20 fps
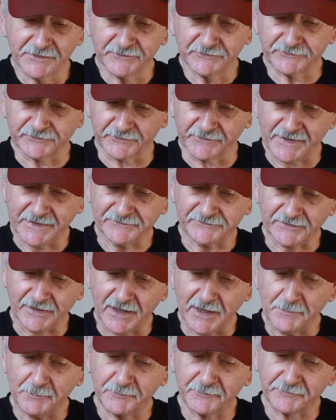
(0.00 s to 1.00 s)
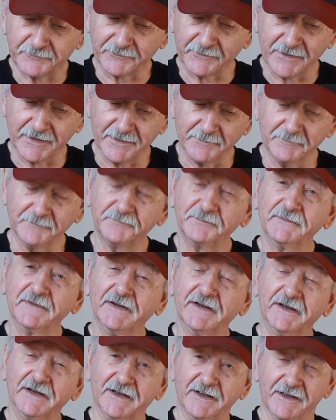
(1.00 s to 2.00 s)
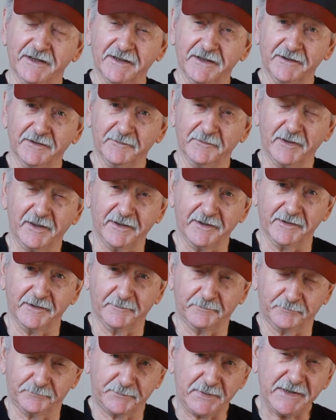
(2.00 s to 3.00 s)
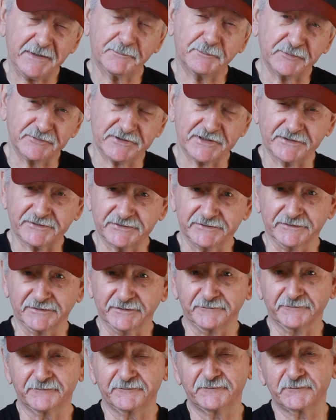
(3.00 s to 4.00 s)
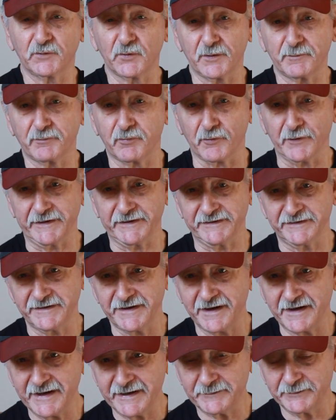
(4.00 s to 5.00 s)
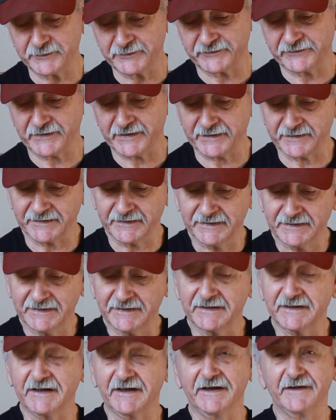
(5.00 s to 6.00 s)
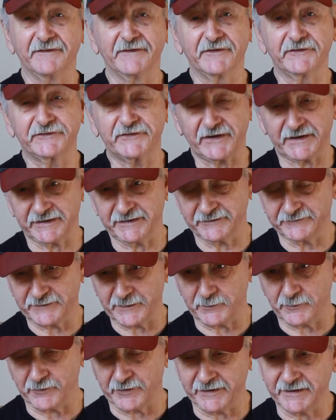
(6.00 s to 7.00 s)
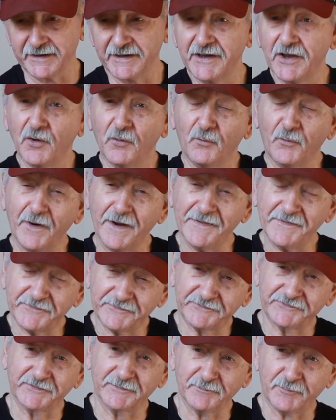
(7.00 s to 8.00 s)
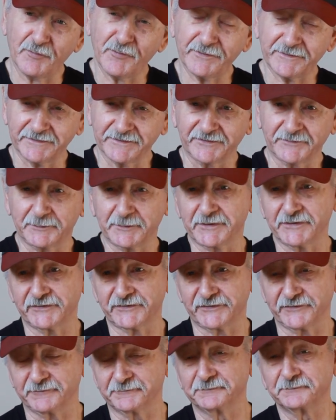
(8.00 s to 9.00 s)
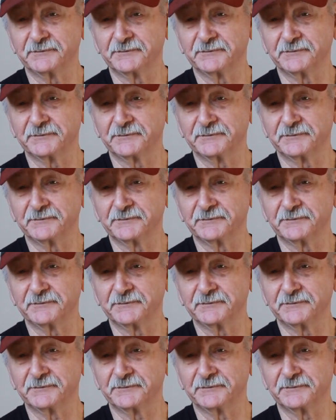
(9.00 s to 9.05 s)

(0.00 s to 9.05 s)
So that's up from a peak projection of 4.9% on the 2nd of February. Why this is important is because